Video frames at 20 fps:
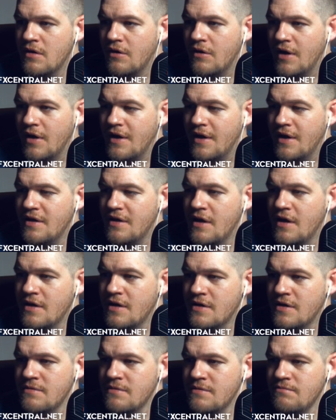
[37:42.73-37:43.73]
All right.
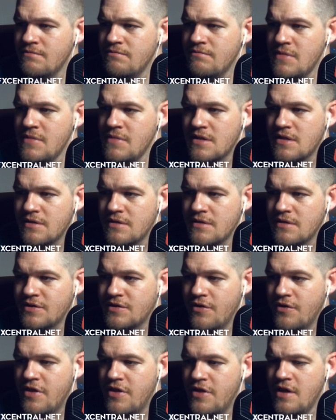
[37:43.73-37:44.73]

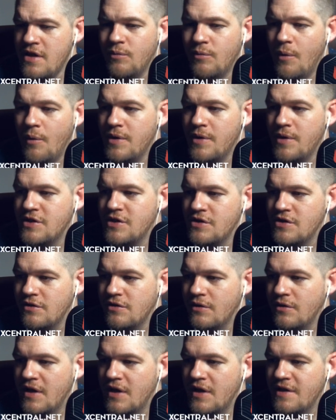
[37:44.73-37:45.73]
So then what we
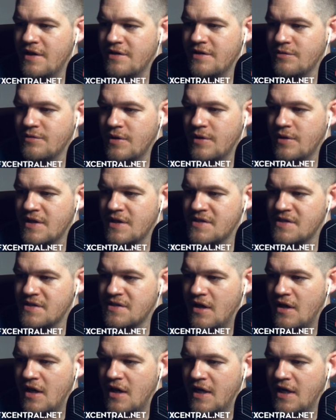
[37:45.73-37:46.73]
do is we
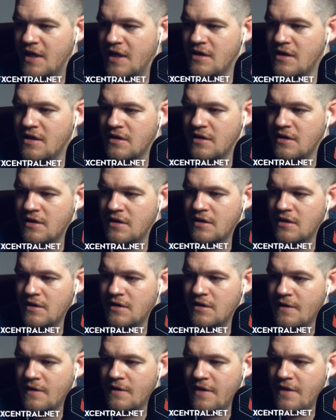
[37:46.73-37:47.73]
assign
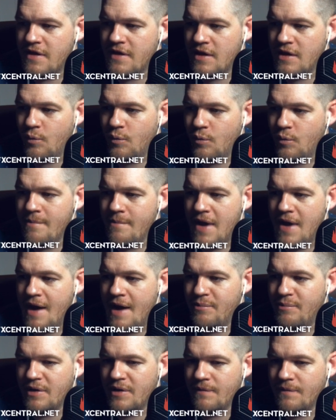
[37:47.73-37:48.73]
the wet
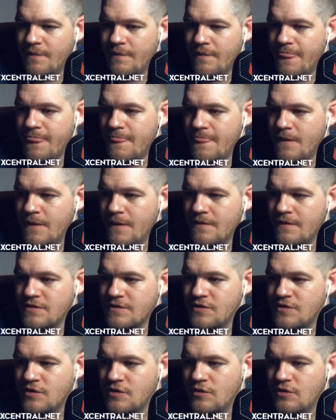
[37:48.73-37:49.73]
map
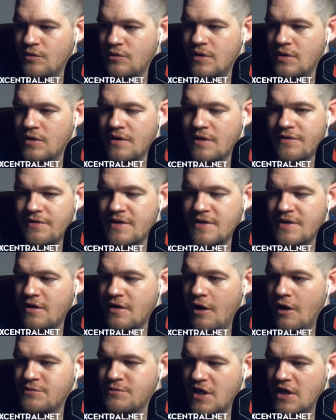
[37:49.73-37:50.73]
to this
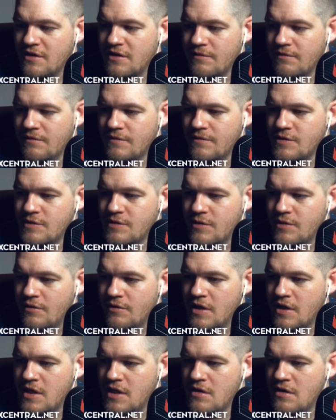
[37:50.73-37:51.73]
object. So we
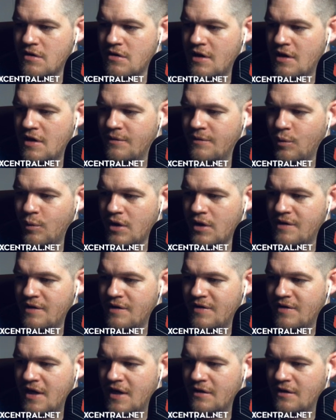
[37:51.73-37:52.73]
go in here, and we're gonna
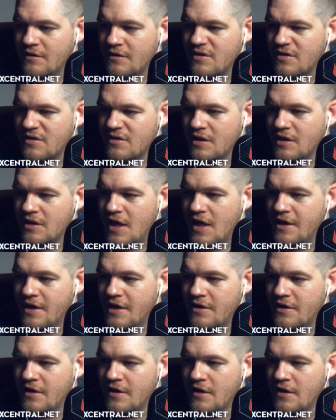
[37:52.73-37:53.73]
even add a little
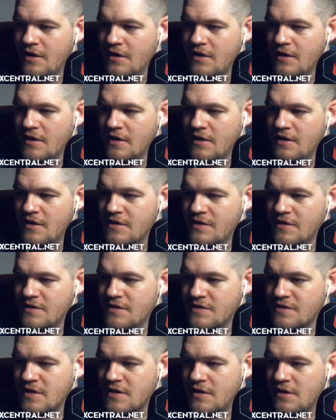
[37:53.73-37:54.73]
collider.
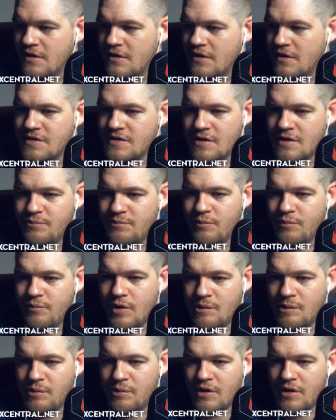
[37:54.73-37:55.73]
So it's gonna
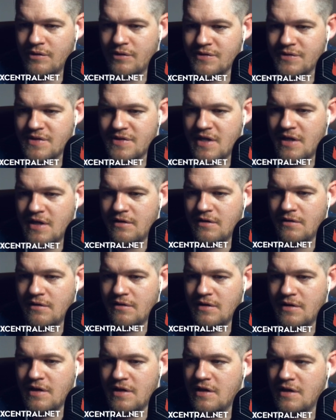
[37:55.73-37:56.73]
when our particles hit,
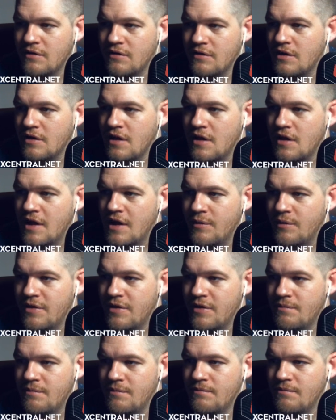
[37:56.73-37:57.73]
it'll collide
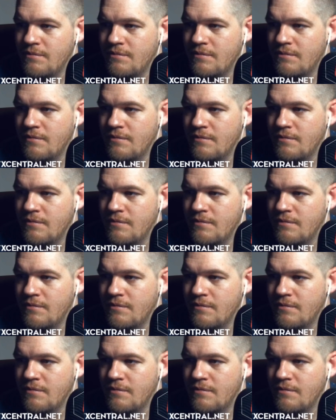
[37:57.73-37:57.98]
with them.